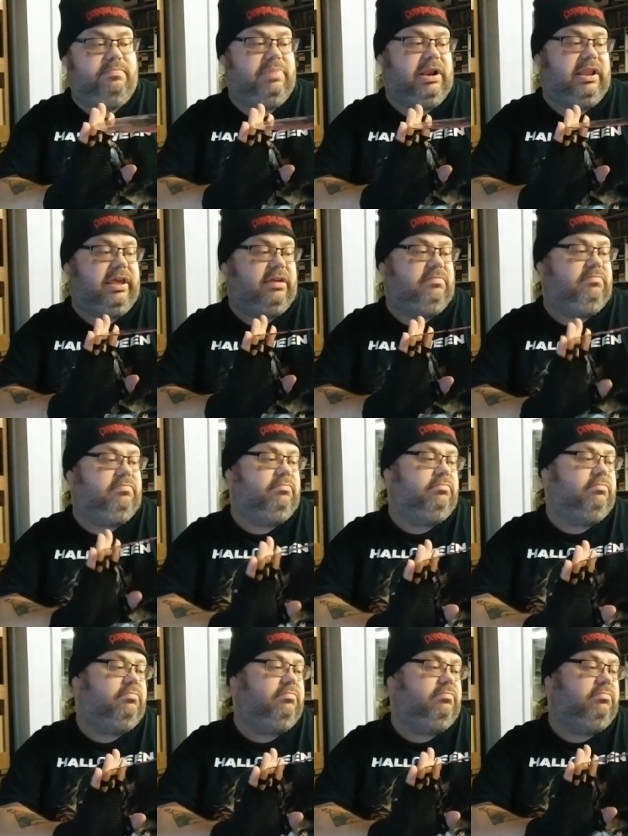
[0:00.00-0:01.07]
bit of like
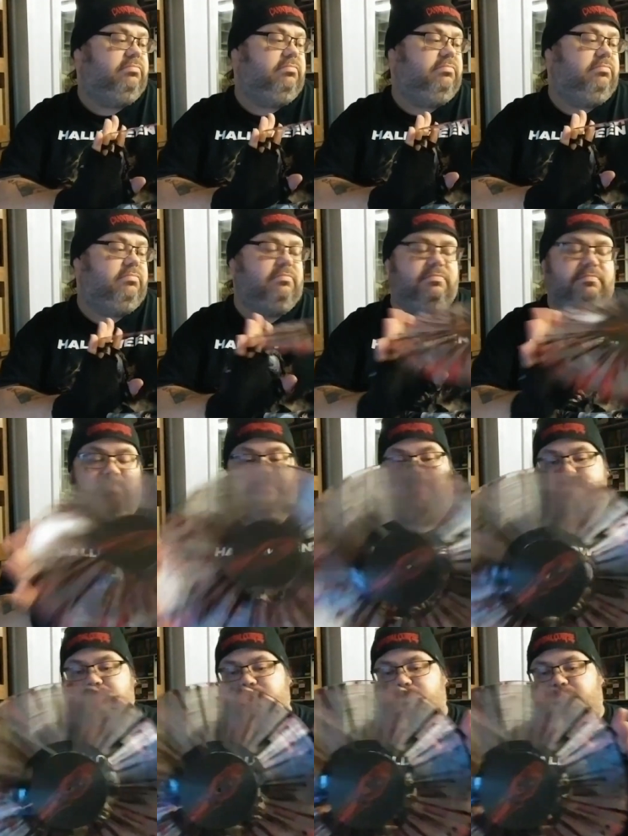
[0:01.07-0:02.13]

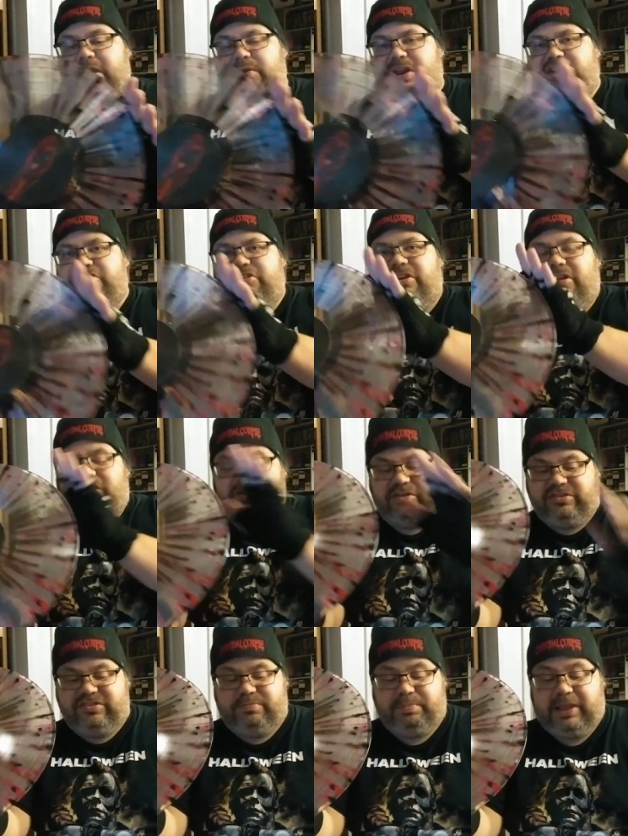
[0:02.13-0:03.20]
brownish
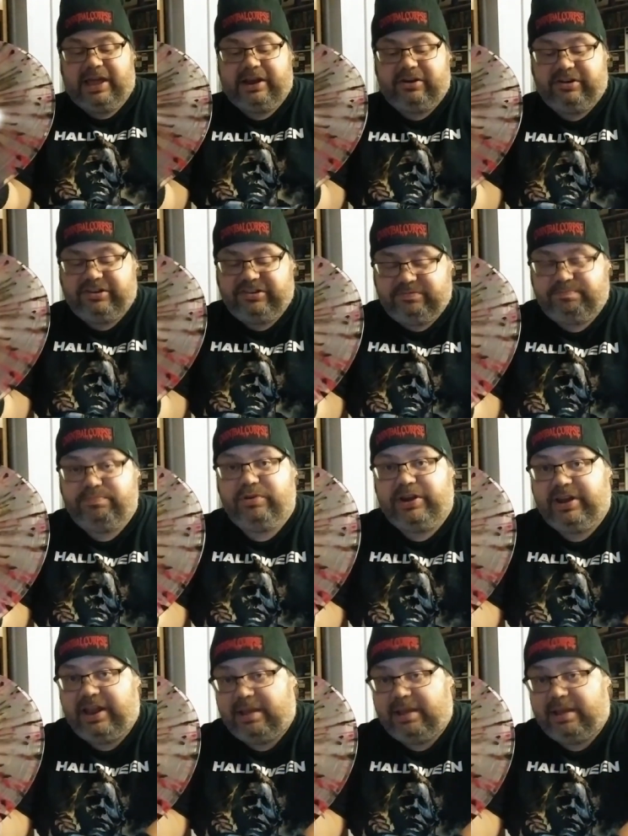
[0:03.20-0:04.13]
colored splatter. It's pretty